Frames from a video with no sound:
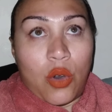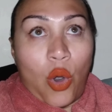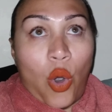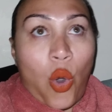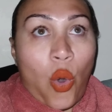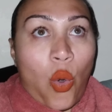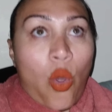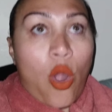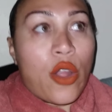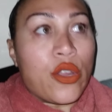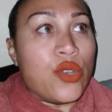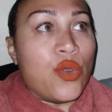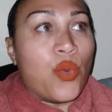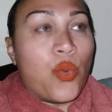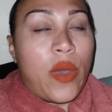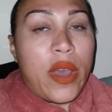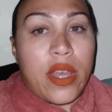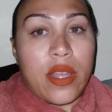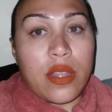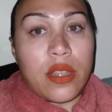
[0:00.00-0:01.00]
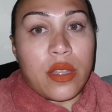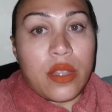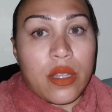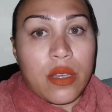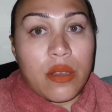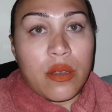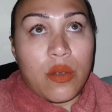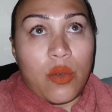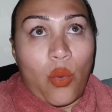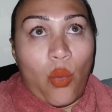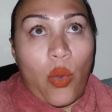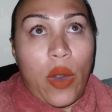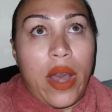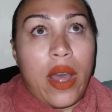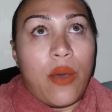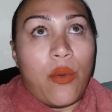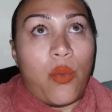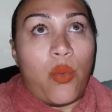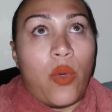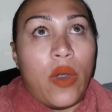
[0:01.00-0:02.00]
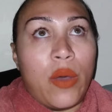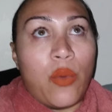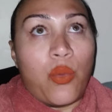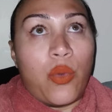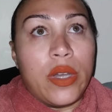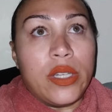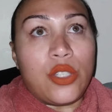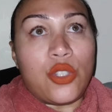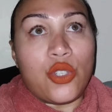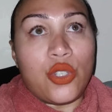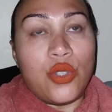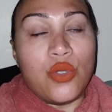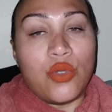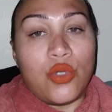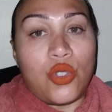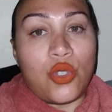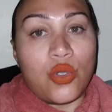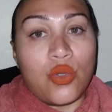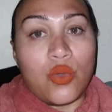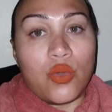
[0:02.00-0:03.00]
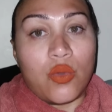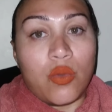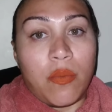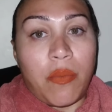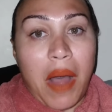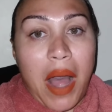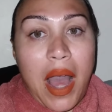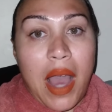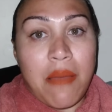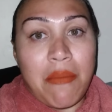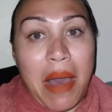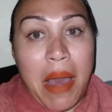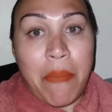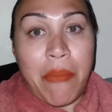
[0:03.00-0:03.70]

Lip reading: Who are you with? What do you do behind my